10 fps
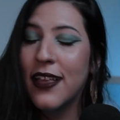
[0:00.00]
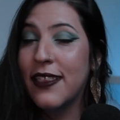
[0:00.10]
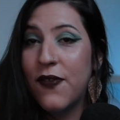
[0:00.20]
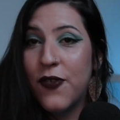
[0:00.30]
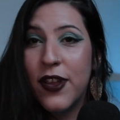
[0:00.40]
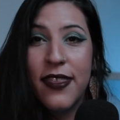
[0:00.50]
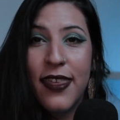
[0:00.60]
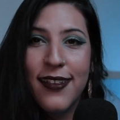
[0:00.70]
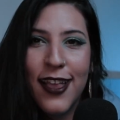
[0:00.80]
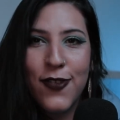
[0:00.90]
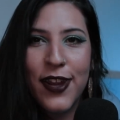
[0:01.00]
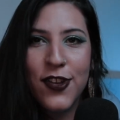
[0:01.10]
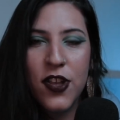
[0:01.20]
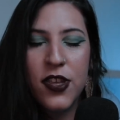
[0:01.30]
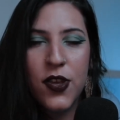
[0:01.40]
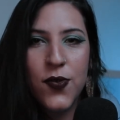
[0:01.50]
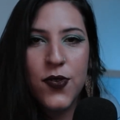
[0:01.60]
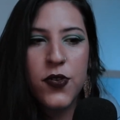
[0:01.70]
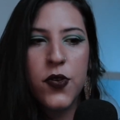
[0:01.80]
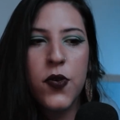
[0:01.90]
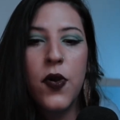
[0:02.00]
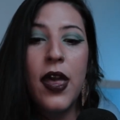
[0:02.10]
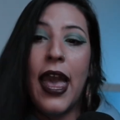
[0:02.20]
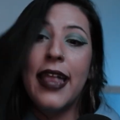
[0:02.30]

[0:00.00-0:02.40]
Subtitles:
a different thing that we are not used to,